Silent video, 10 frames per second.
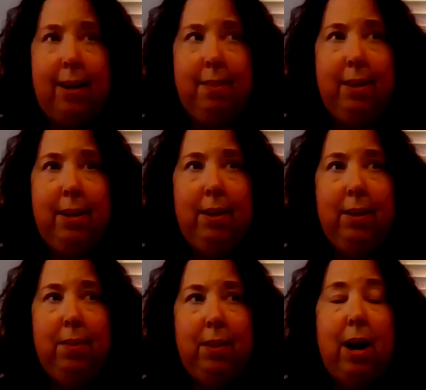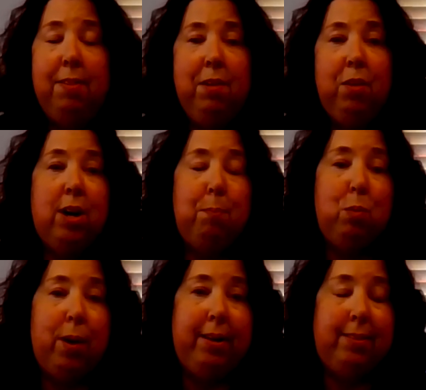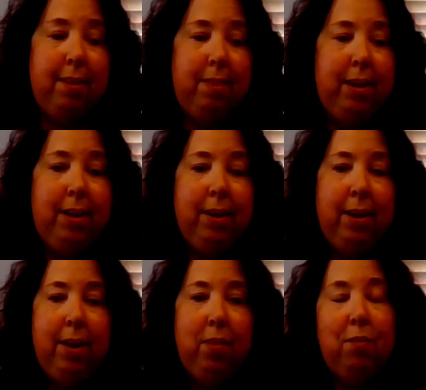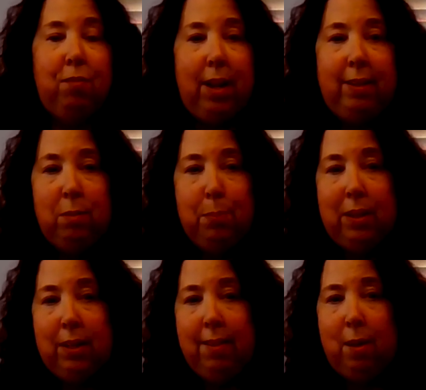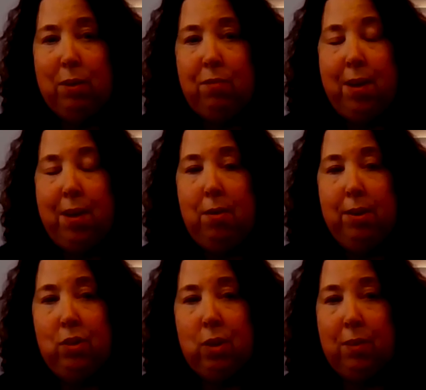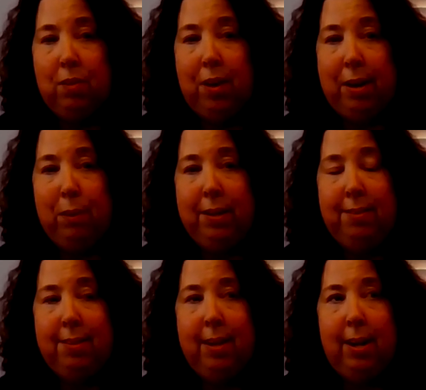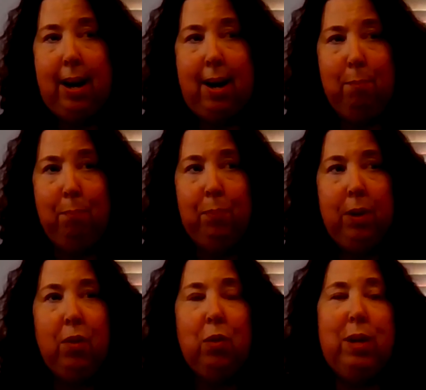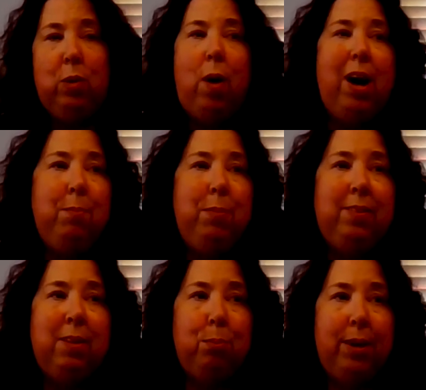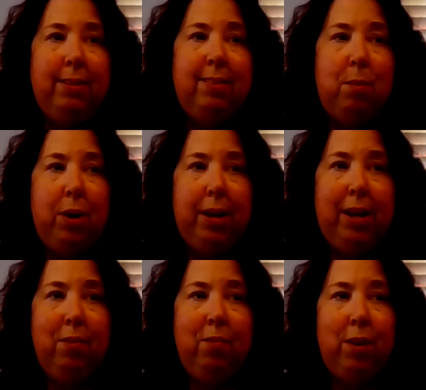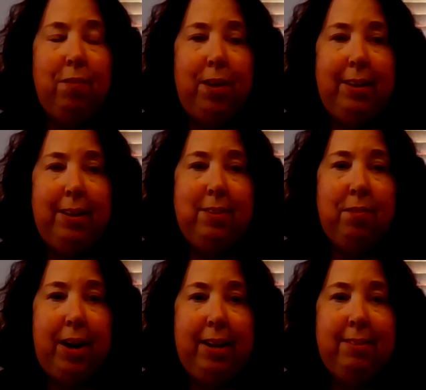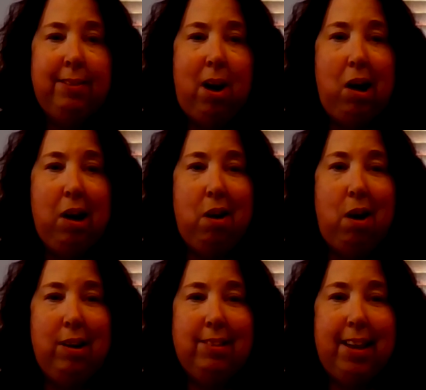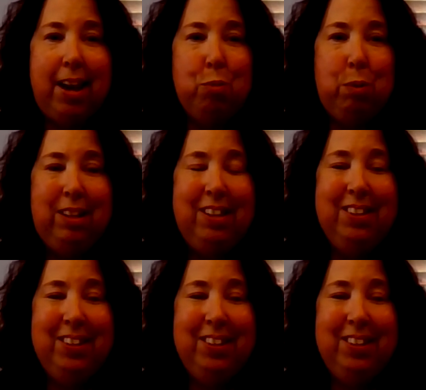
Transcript: I think there are a couple ways. I think the flexibility that we found in serving families, the requirements to bring someone in for a face-to-face on our schedule,